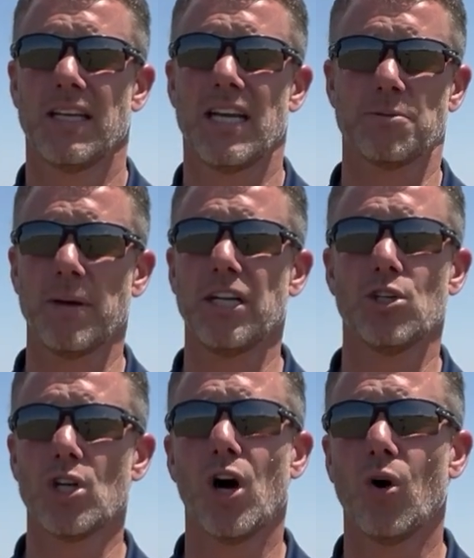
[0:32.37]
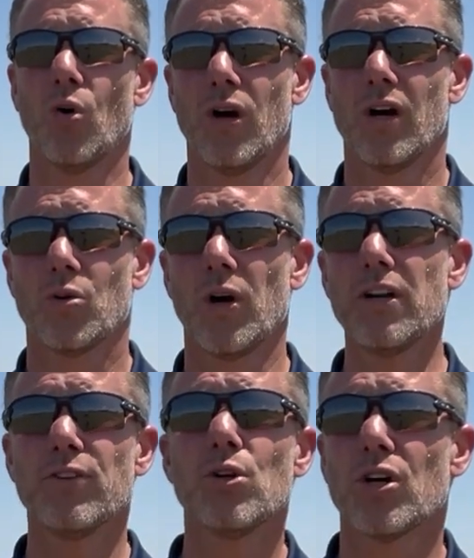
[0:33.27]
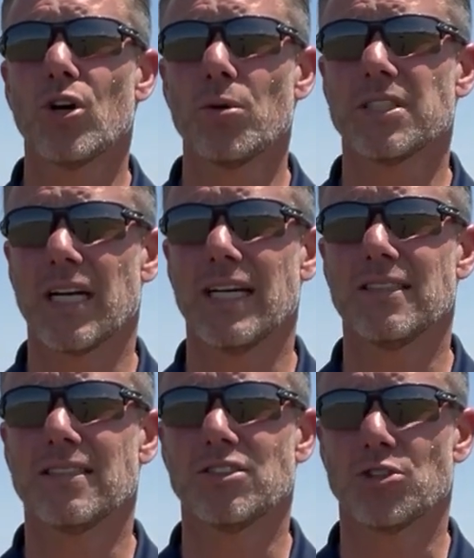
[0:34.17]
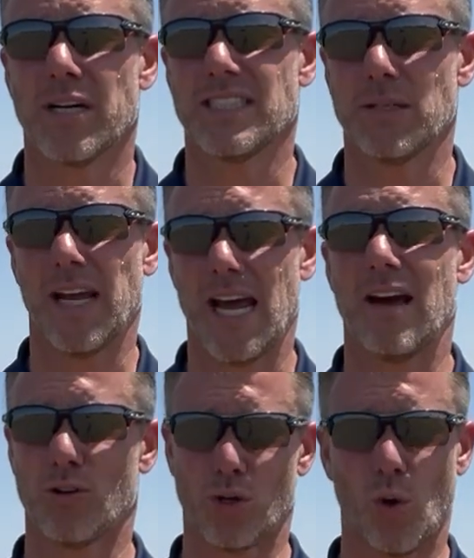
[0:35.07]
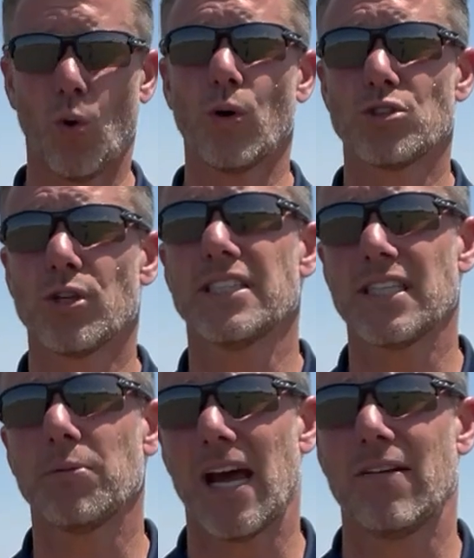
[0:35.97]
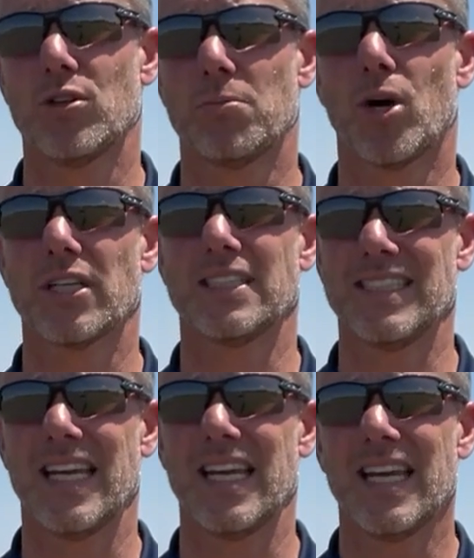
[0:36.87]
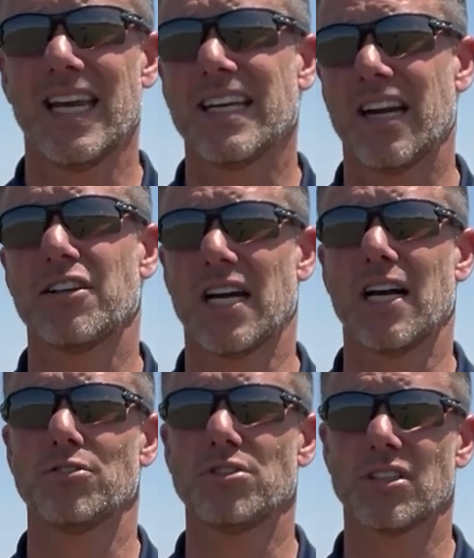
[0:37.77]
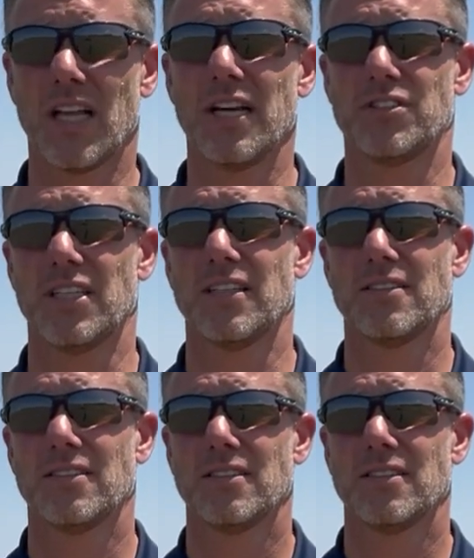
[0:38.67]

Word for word: Now, as many of you know, quite a few of the herbicide traits that we have or corn traits that we have on the market today carry tolerance to glyphosate.